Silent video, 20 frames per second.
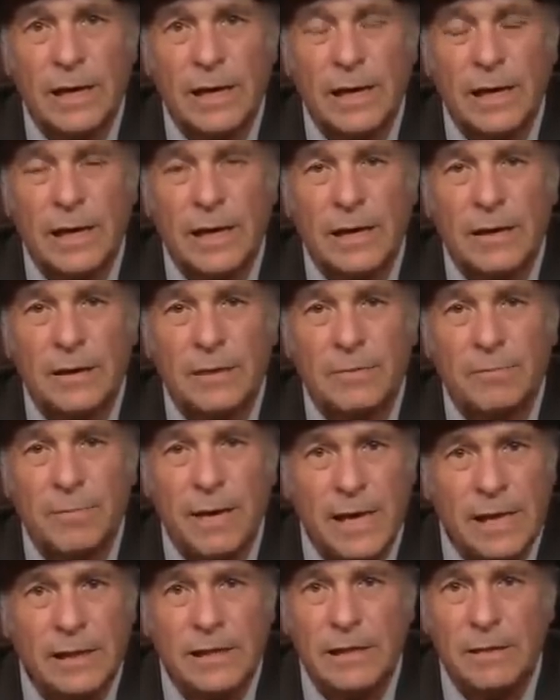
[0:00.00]
uh,
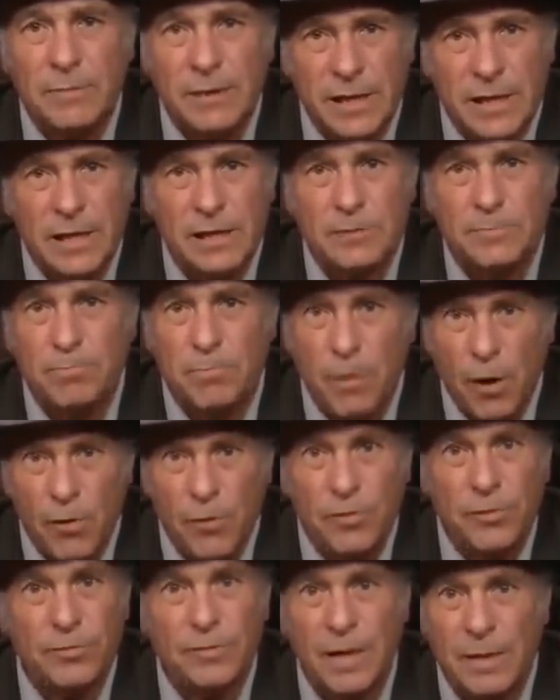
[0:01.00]
mainly because
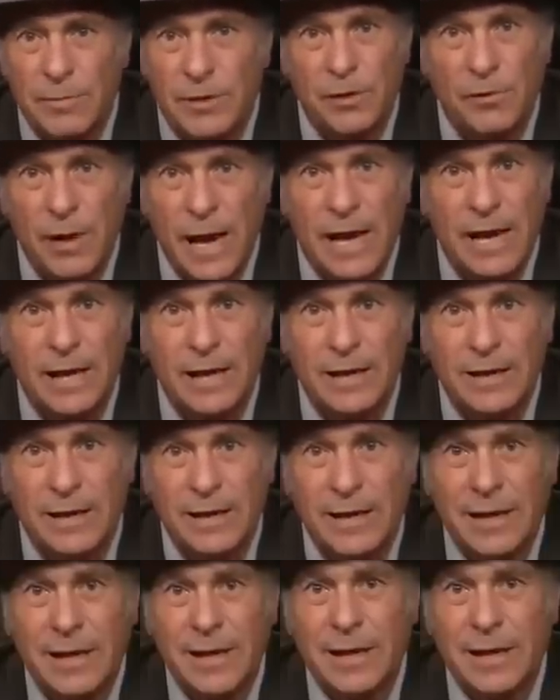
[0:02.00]
both Democratic